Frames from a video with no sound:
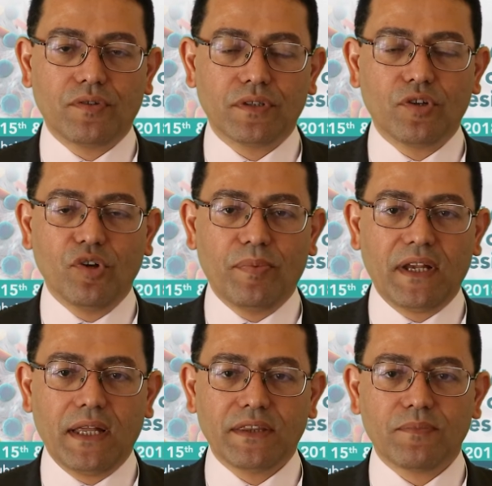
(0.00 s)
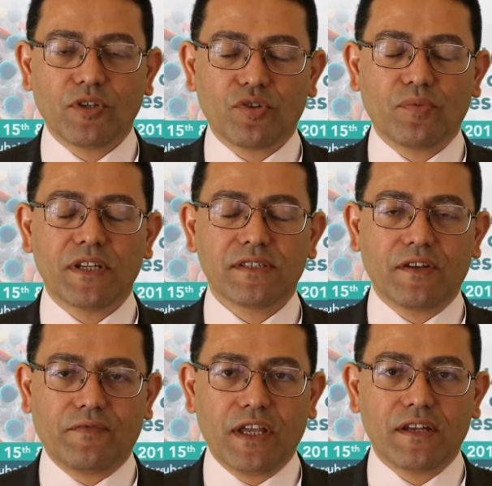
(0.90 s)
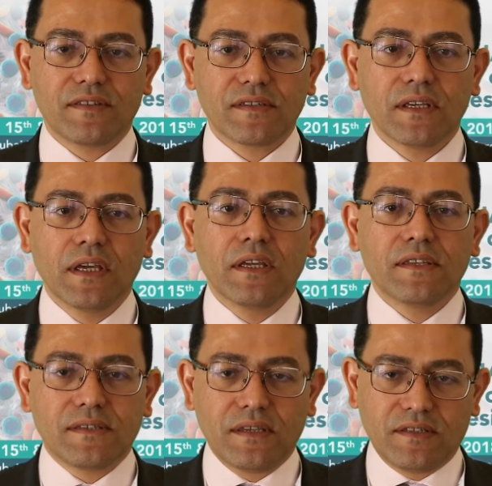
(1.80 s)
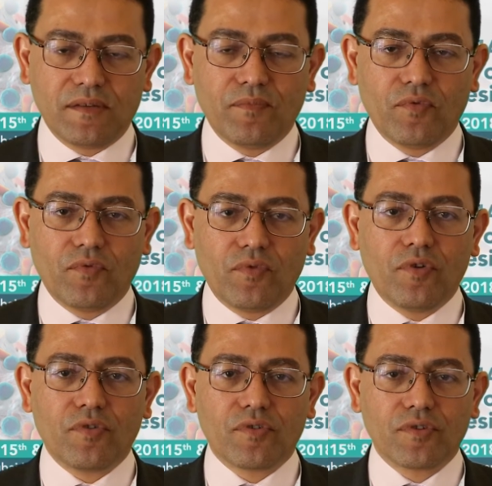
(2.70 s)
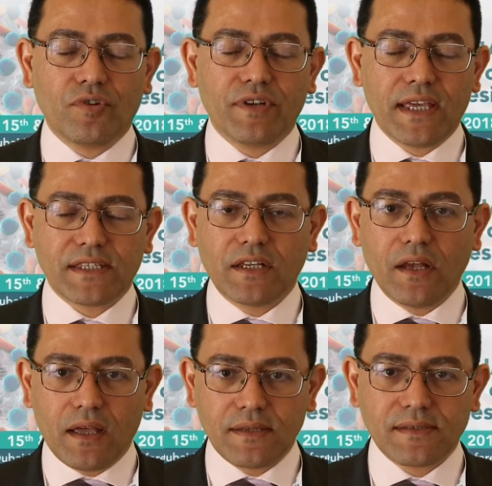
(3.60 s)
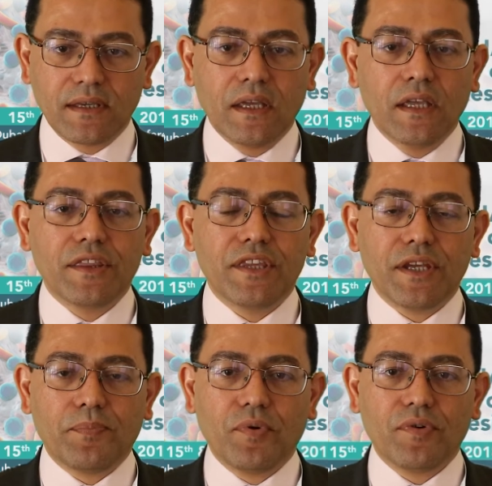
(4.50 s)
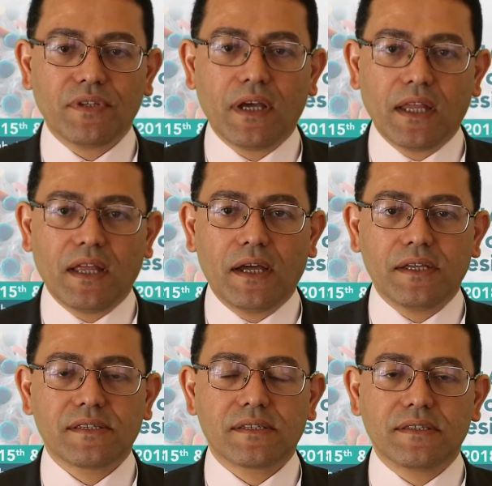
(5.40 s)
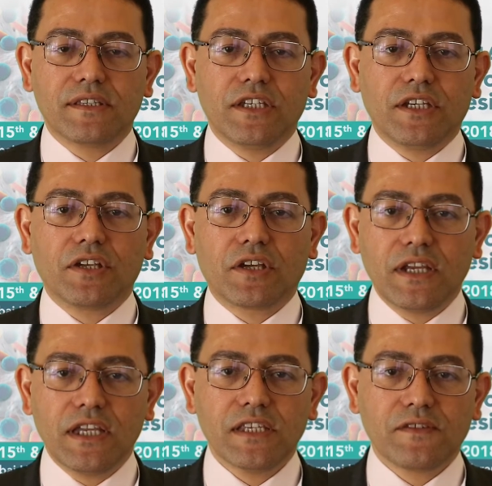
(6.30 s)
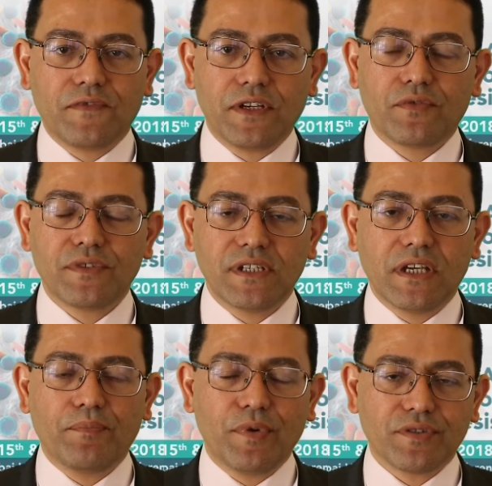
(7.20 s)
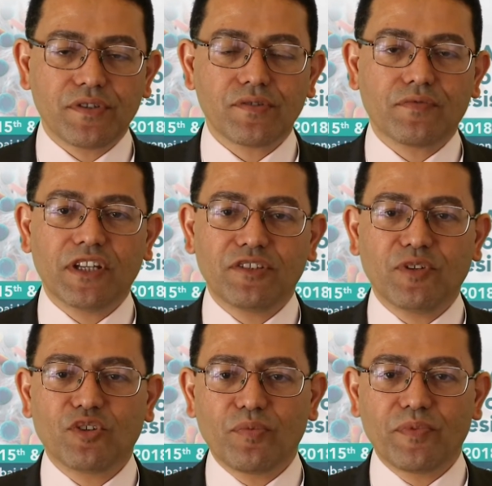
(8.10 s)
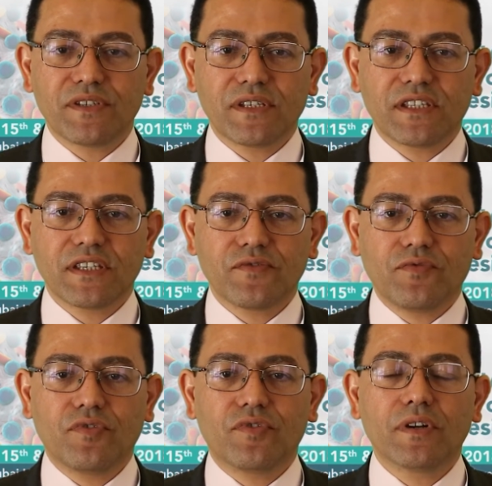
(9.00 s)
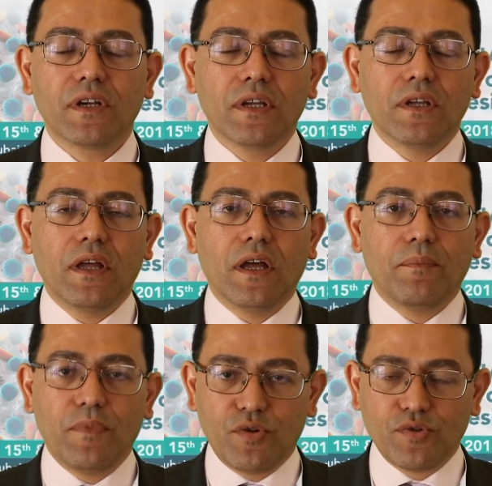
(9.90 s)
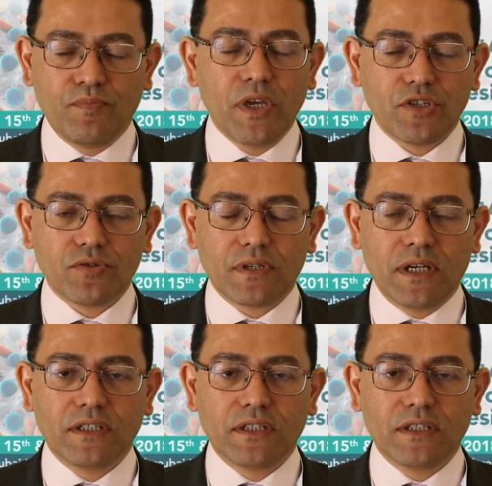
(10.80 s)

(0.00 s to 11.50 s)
on global antimicrobial surveillance system, or known as GLASS. The report highlights the increased frequency and patterns of antimicrobial resistance for major